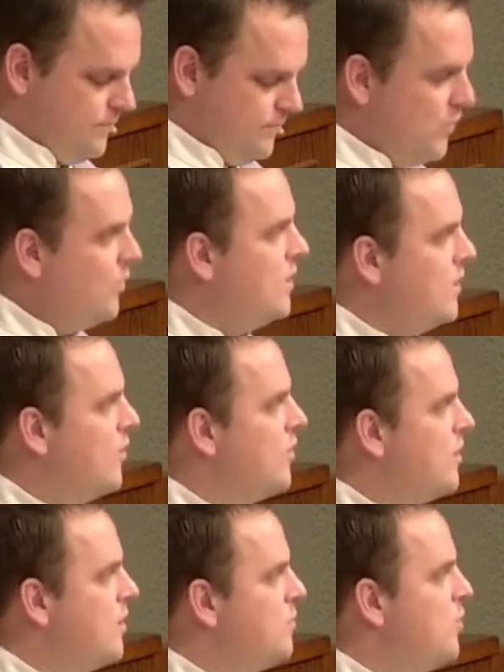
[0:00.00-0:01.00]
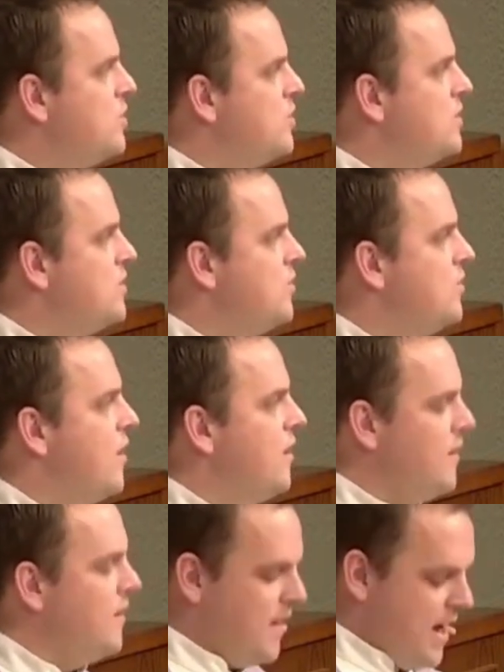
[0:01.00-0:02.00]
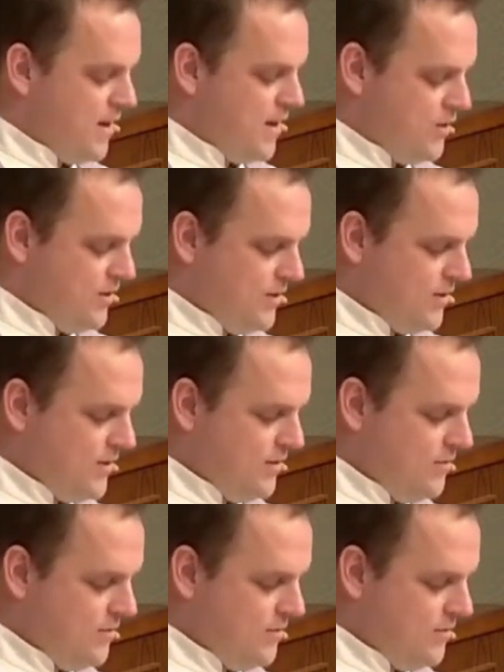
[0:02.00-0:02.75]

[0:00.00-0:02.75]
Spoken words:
We know that it pushes through our inactions,